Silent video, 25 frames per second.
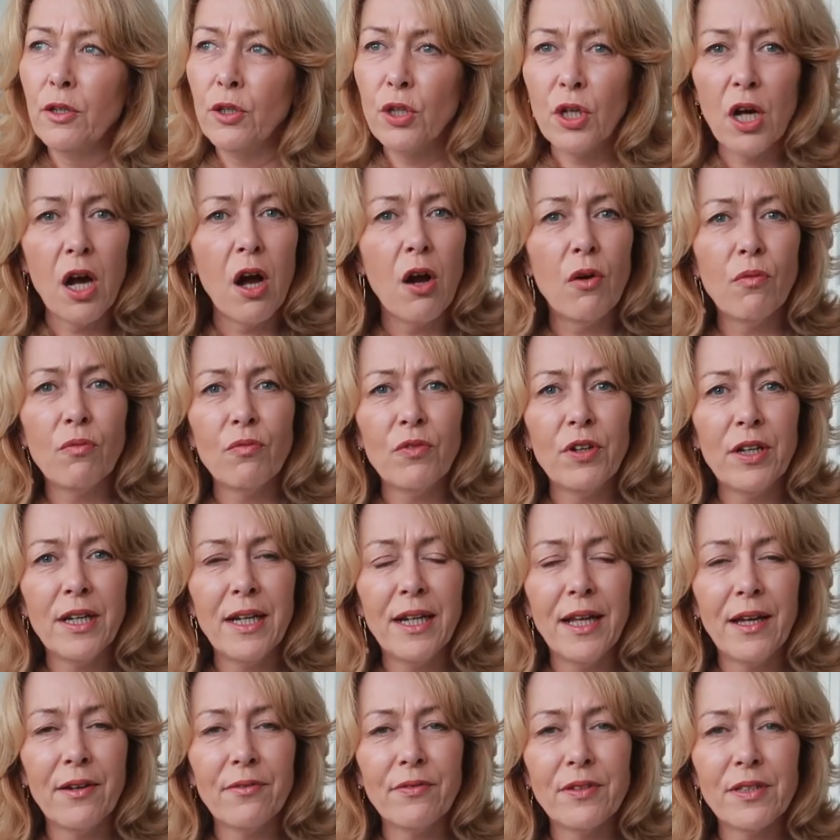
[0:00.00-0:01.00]
you can't
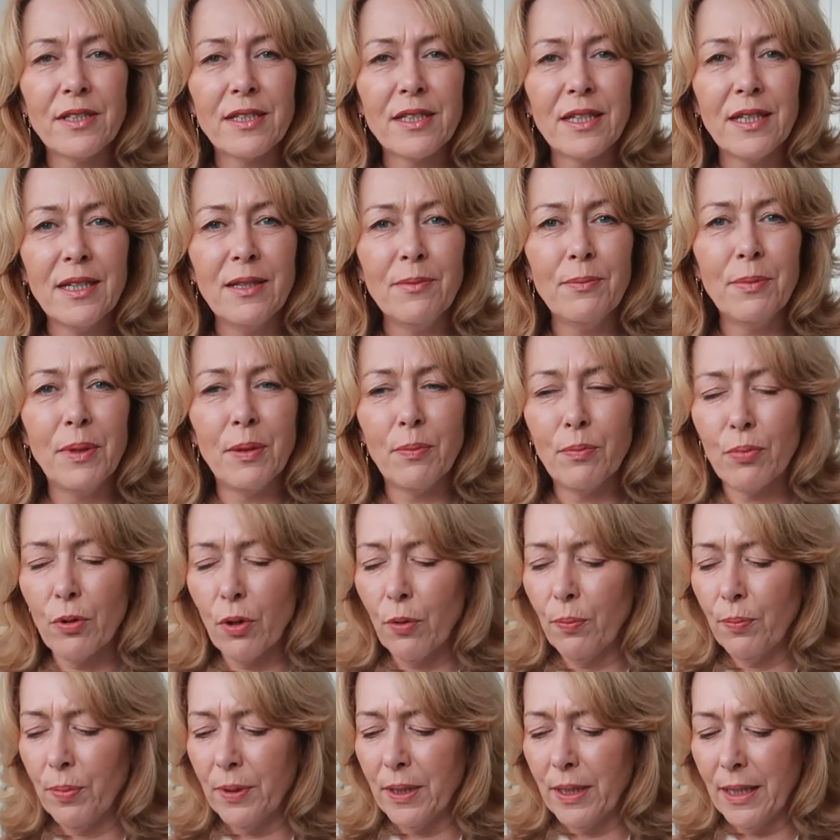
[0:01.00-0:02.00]
really ever see me
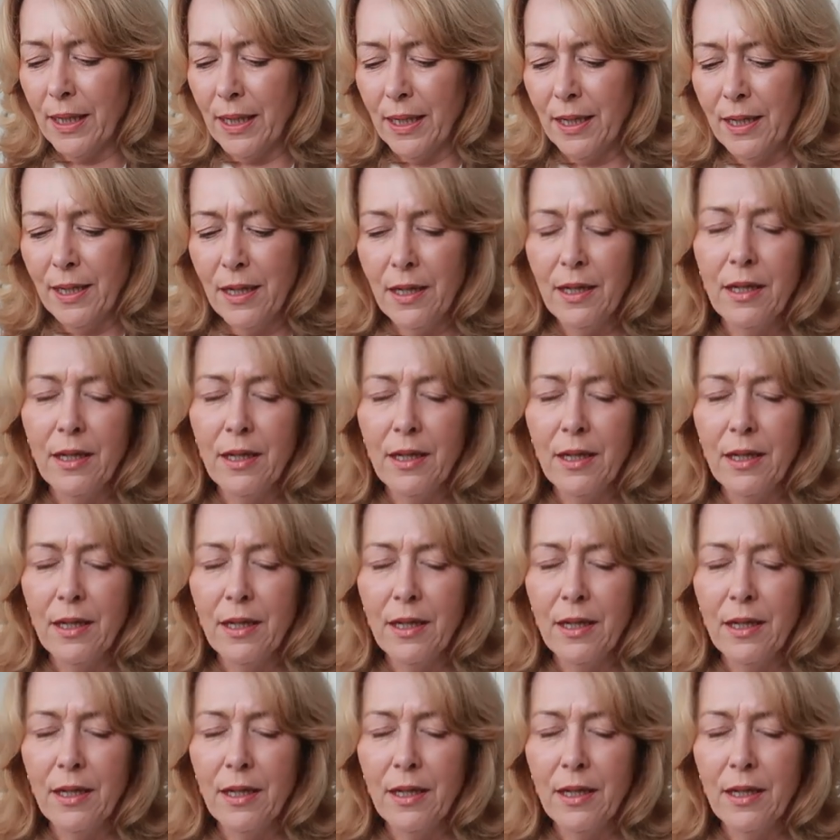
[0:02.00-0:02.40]
properly.